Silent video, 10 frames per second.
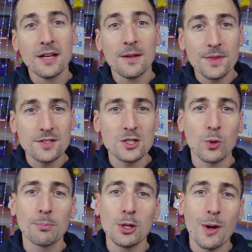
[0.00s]
this is where
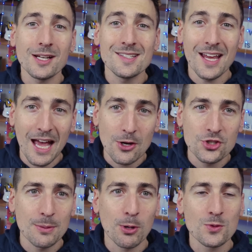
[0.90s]
BLUETTI's Energy
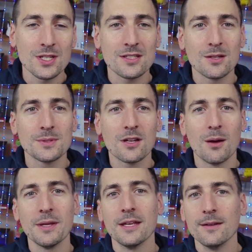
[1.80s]
Pro systems come
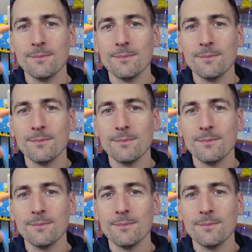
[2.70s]
in.